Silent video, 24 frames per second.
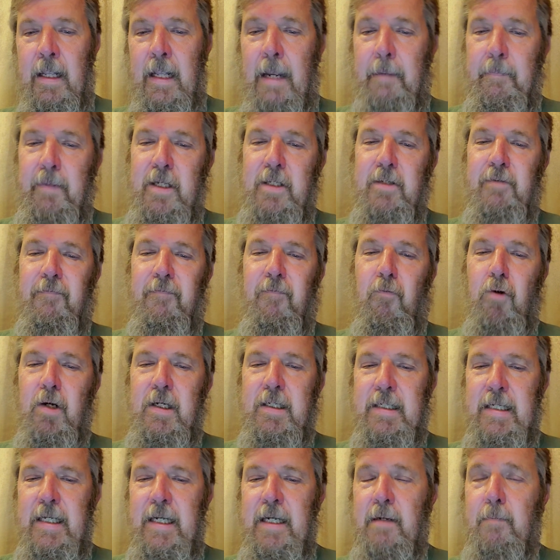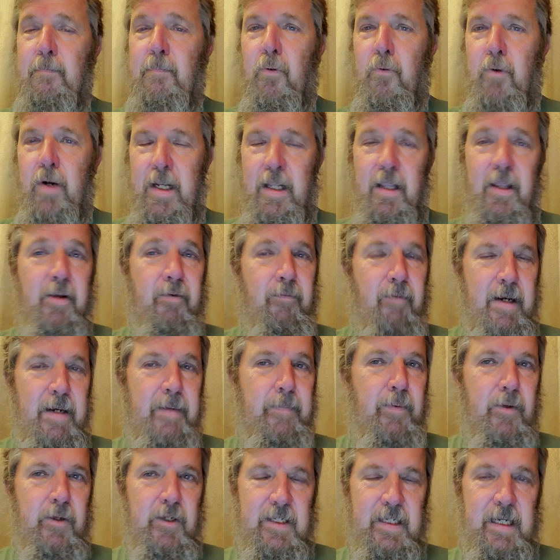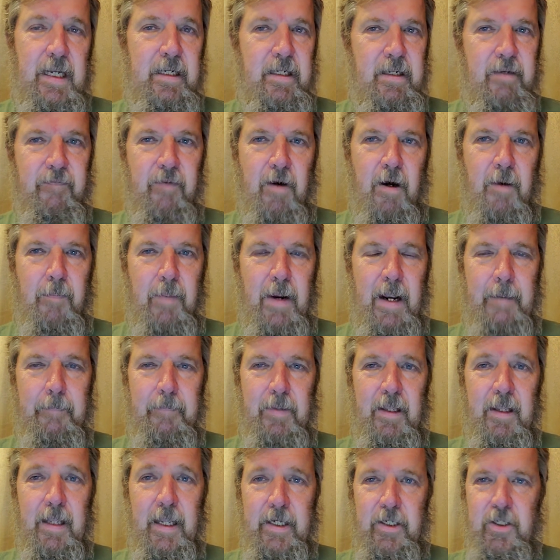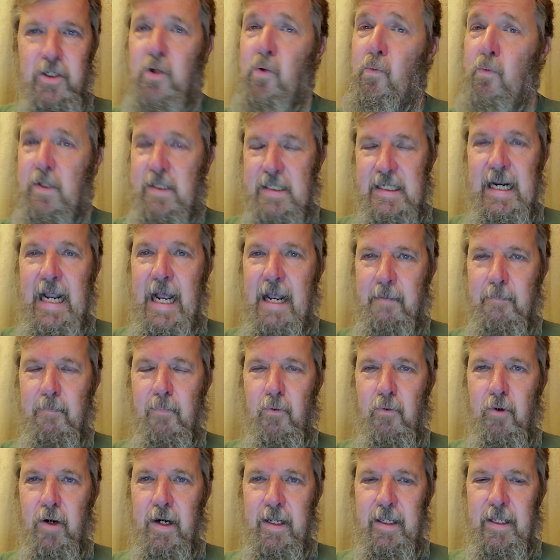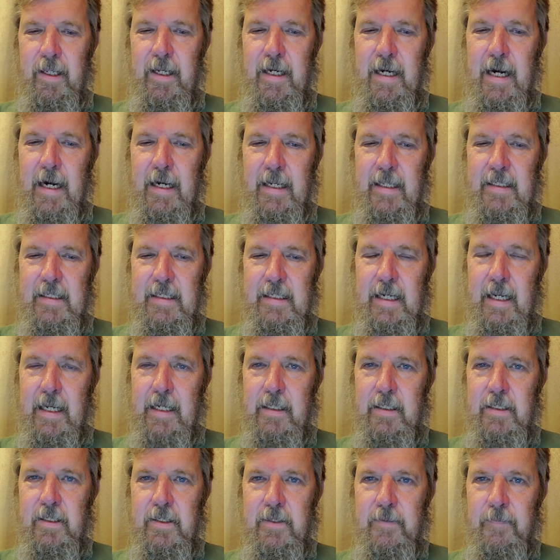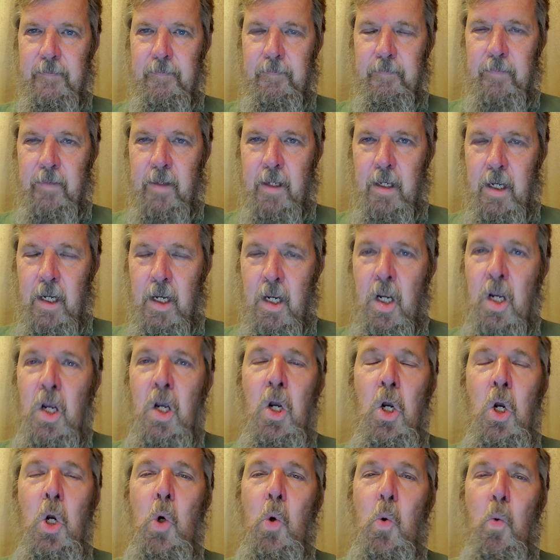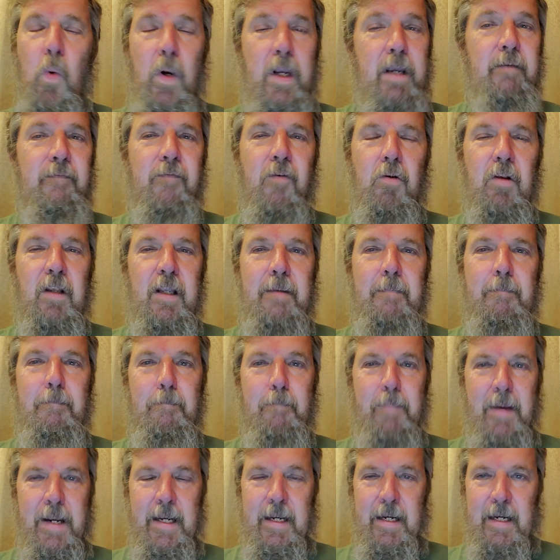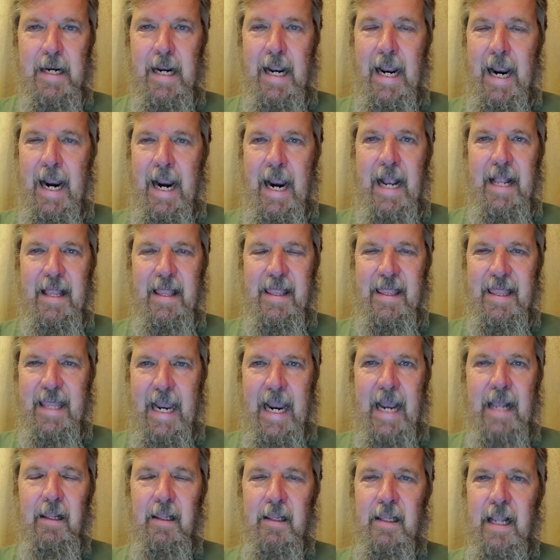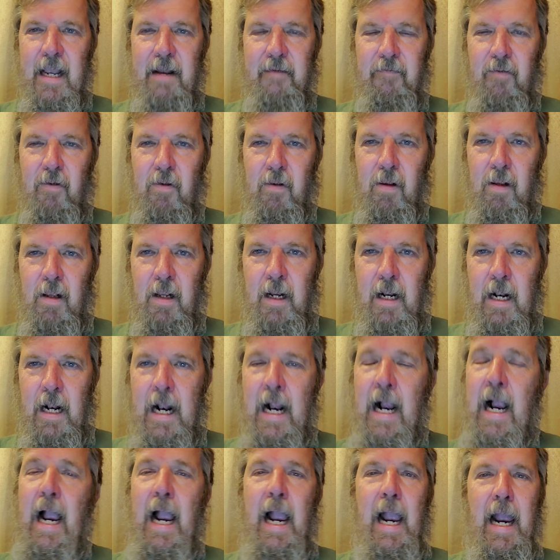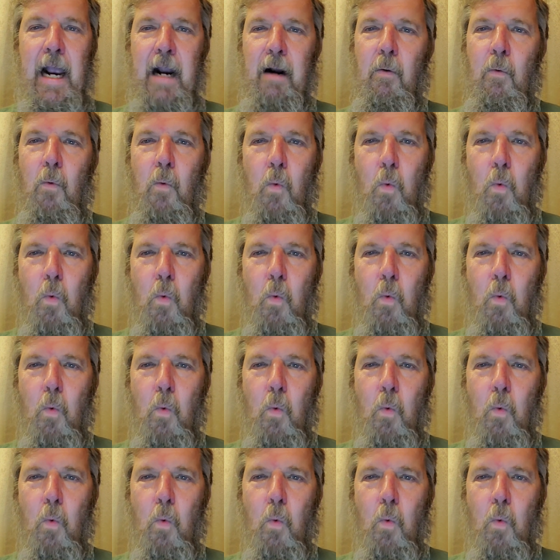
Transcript: That means 14.3% of our population was not born in the United States. We have only been at that level at